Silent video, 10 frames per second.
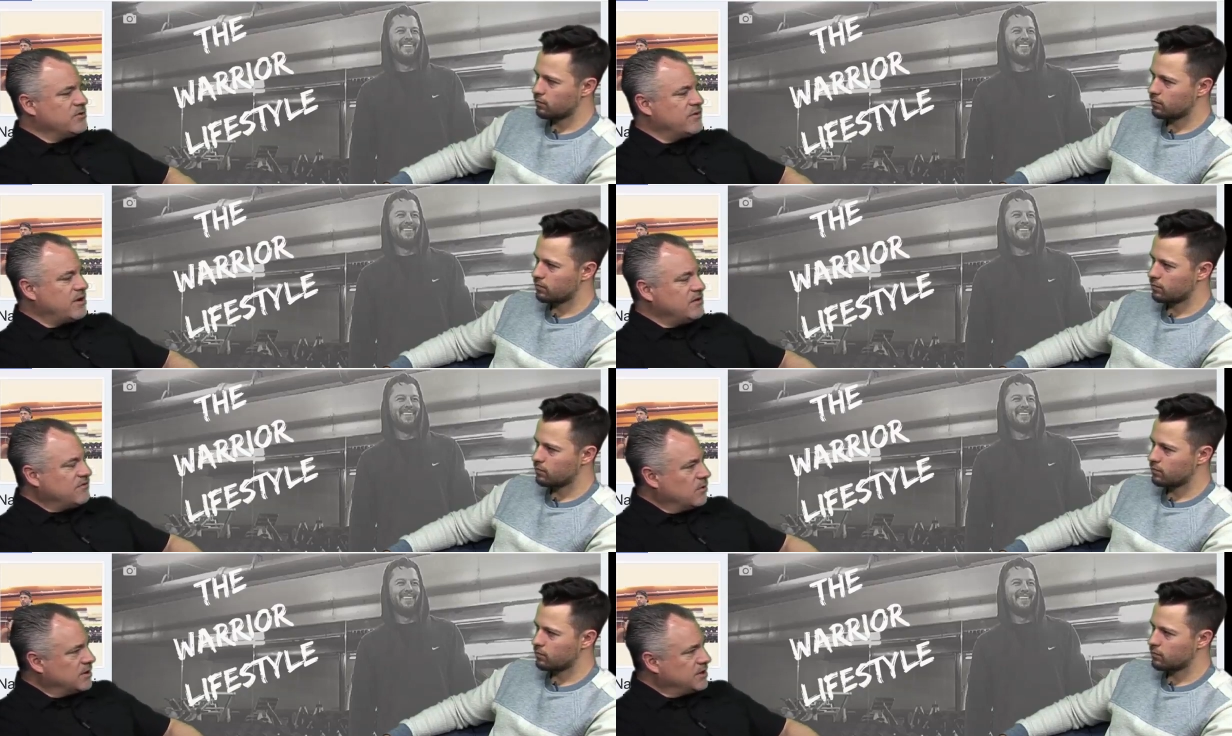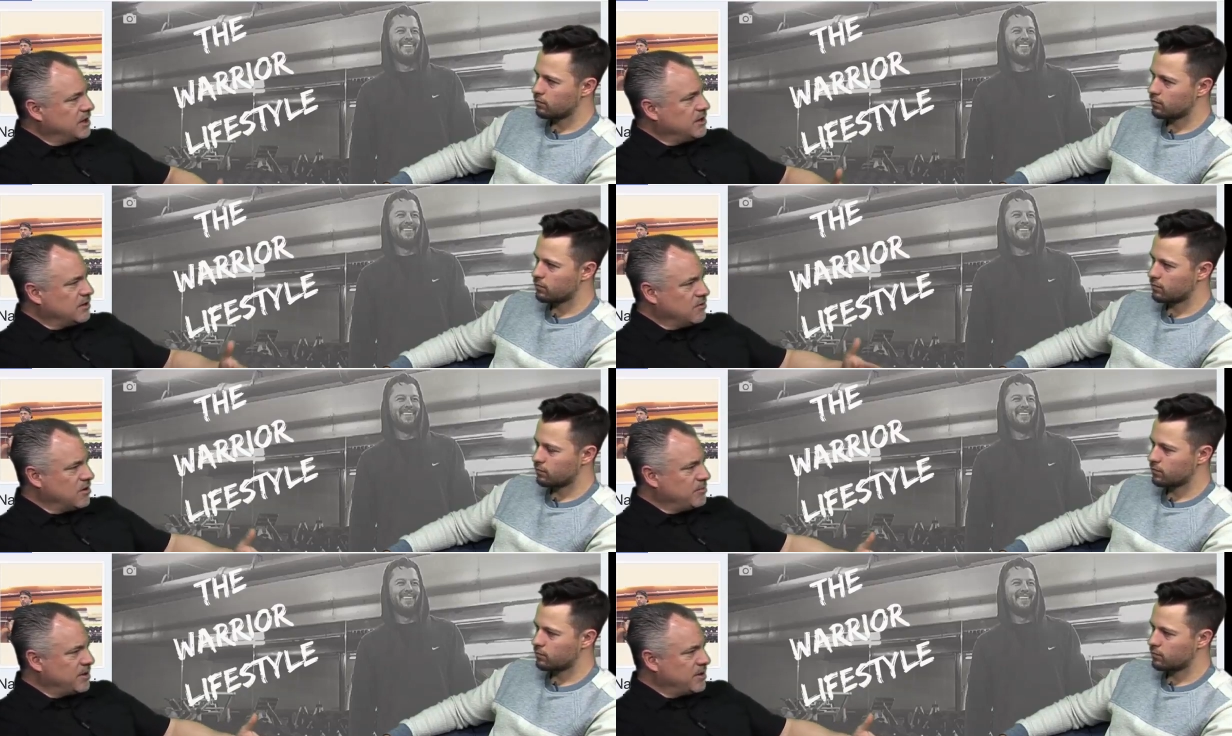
Speaker 1: were very fortunate. You grew up in